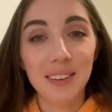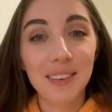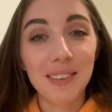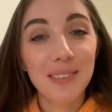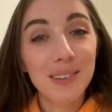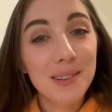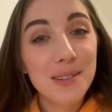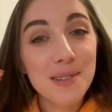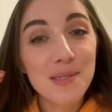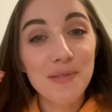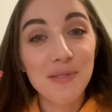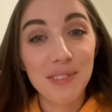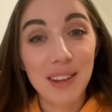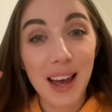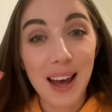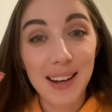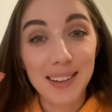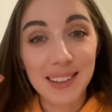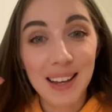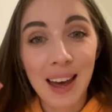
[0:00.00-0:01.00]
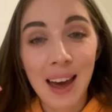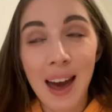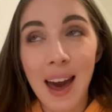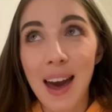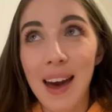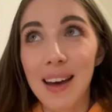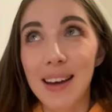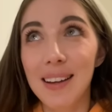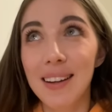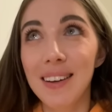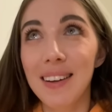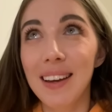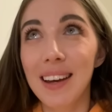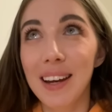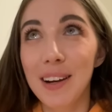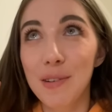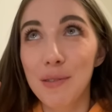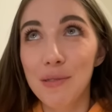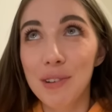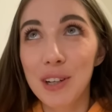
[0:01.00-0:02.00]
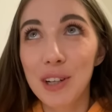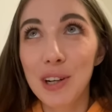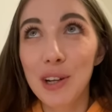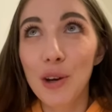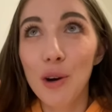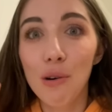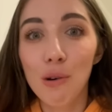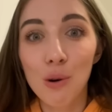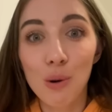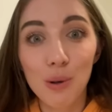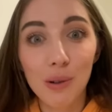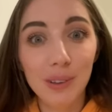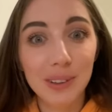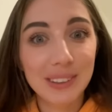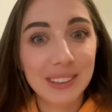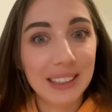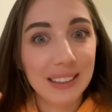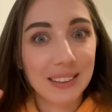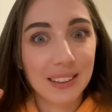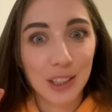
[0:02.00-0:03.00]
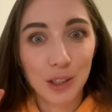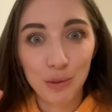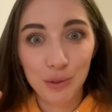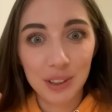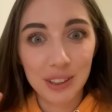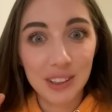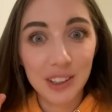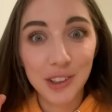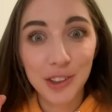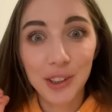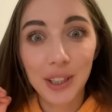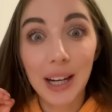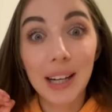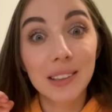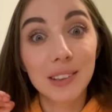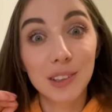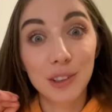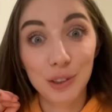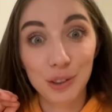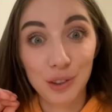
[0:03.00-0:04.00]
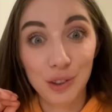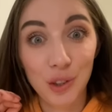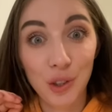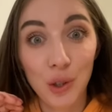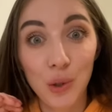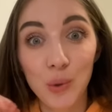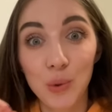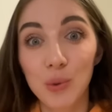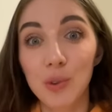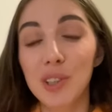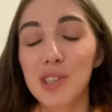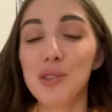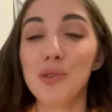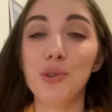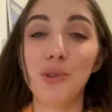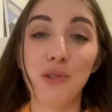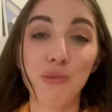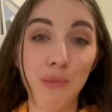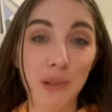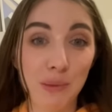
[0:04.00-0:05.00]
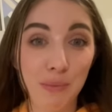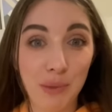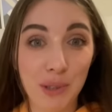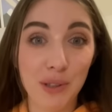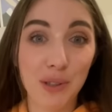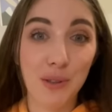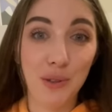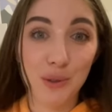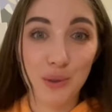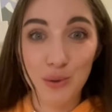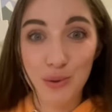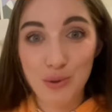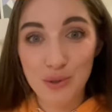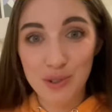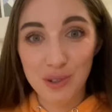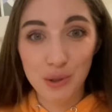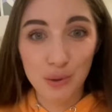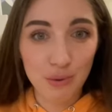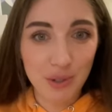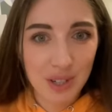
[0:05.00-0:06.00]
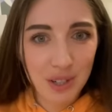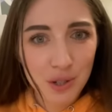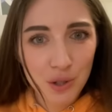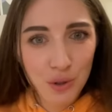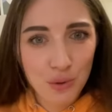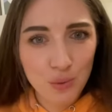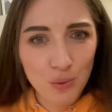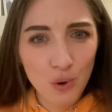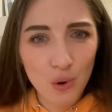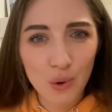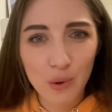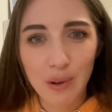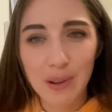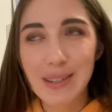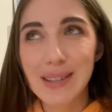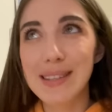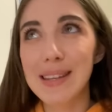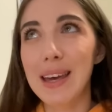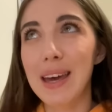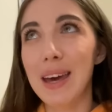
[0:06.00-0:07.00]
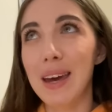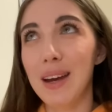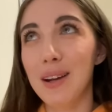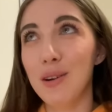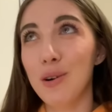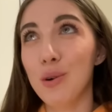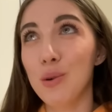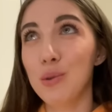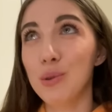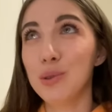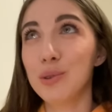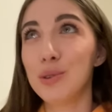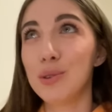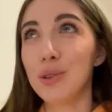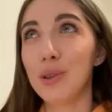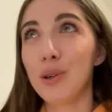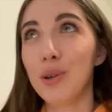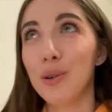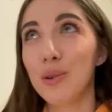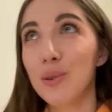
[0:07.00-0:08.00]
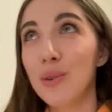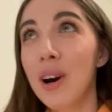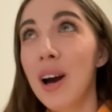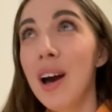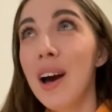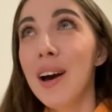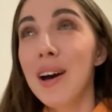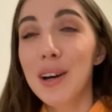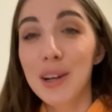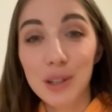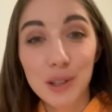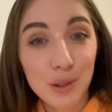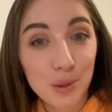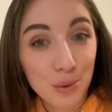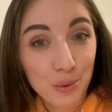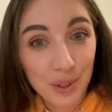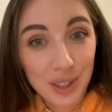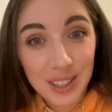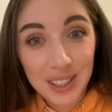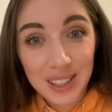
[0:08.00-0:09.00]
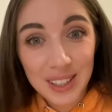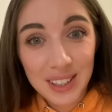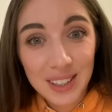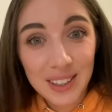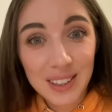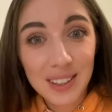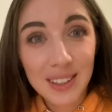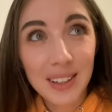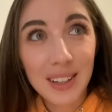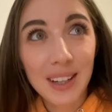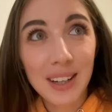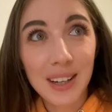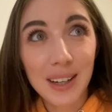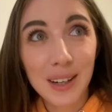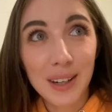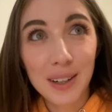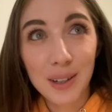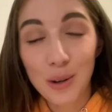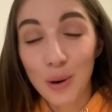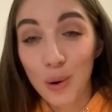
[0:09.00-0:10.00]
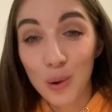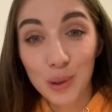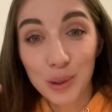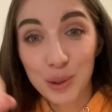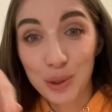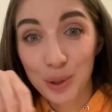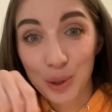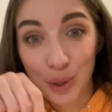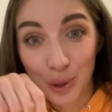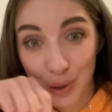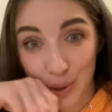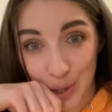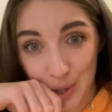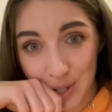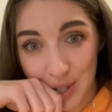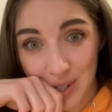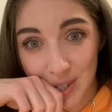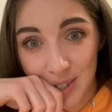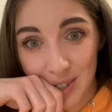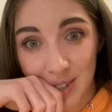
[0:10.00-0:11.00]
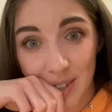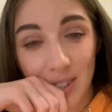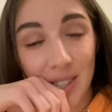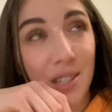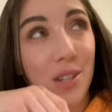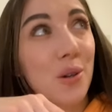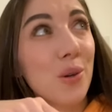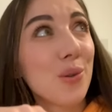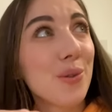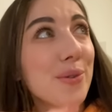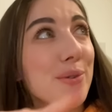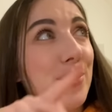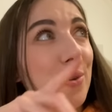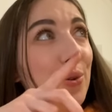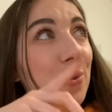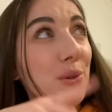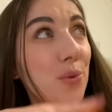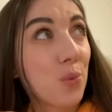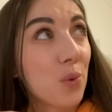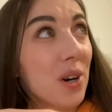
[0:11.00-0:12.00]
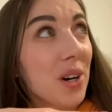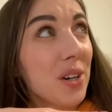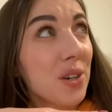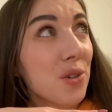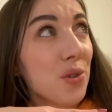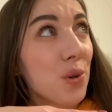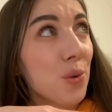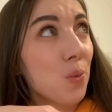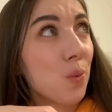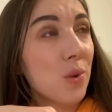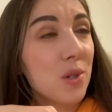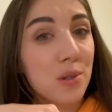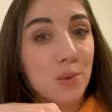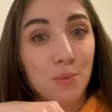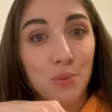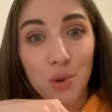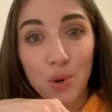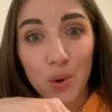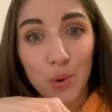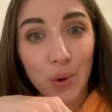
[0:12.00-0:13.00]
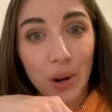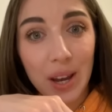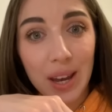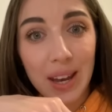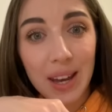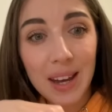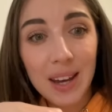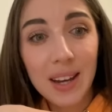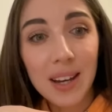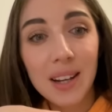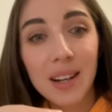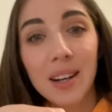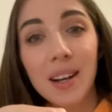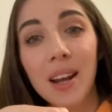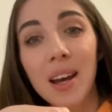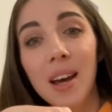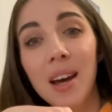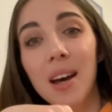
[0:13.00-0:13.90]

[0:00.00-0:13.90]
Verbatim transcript: This flat had a really old and greenish undertone. Do you remember those greenish walls and also green uh, old curtains? Also, the wardrobe was broken,